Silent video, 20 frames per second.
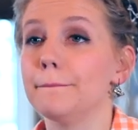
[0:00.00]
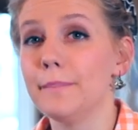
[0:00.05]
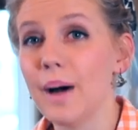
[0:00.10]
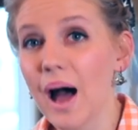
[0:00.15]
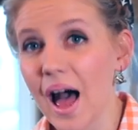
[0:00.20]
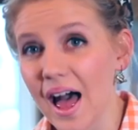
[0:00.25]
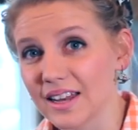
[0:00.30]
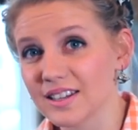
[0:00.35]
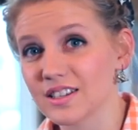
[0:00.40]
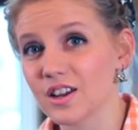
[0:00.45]

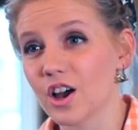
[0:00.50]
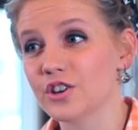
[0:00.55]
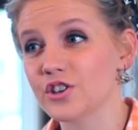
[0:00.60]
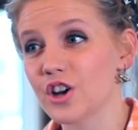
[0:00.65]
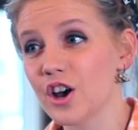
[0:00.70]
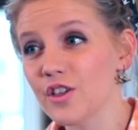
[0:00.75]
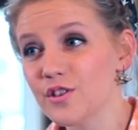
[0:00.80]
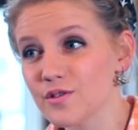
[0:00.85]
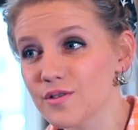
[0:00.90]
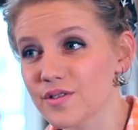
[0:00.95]
But on
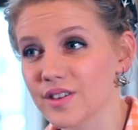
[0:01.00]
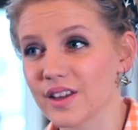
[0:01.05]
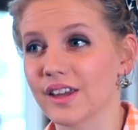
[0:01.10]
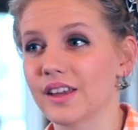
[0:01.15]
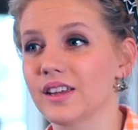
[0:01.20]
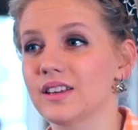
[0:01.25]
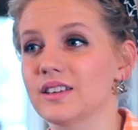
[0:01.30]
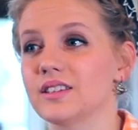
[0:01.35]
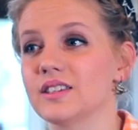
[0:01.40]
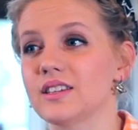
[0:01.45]
other
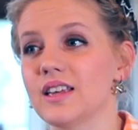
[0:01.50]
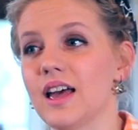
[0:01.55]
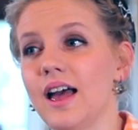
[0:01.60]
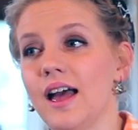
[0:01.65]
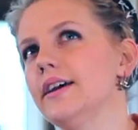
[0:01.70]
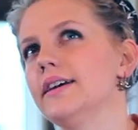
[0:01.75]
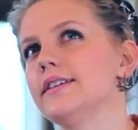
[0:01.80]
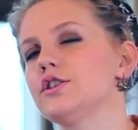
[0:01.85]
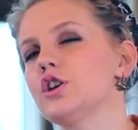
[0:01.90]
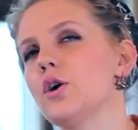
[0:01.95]
things,
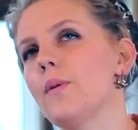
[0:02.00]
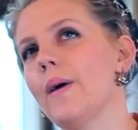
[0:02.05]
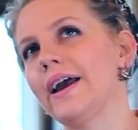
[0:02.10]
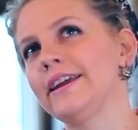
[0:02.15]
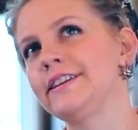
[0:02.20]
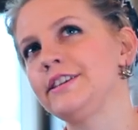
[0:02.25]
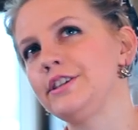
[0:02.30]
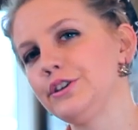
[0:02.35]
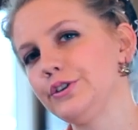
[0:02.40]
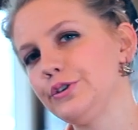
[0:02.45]
so
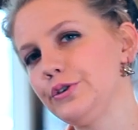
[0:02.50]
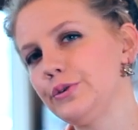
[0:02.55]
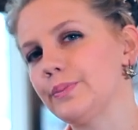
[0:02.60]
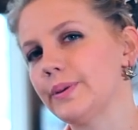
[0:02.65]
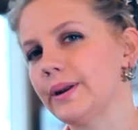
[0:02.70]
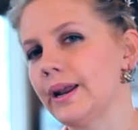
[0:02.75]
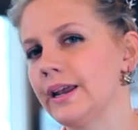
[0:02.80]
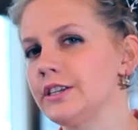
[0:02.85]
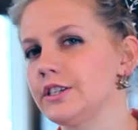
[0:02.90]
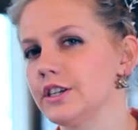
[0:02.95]
I do,
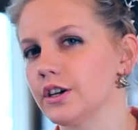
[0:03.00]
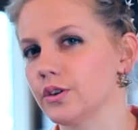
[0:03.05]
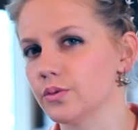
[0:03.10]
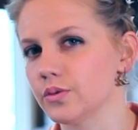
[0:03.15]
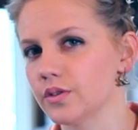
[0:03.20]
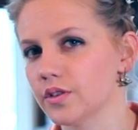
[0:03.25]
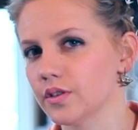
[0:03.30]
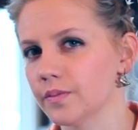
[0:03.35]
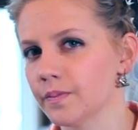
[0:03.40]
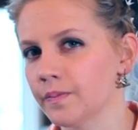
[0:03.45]
but I
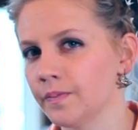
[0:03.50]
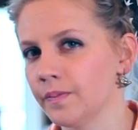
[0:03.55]
don't.